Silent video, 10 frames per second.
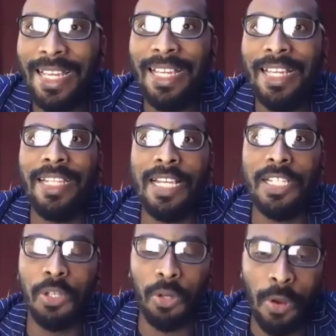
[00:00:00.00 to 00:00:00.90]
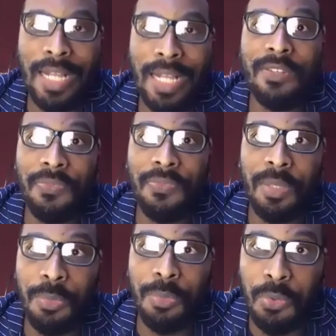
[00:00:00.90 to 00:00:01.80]
There's royalty-free
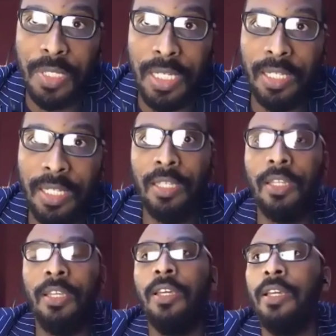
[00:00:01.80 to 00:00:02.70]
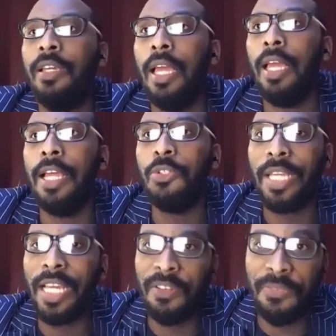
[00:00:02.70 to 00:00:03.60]
music and you get
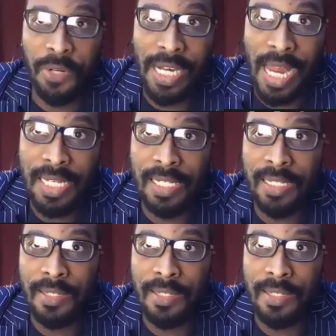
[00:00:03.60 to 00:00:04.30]
a free license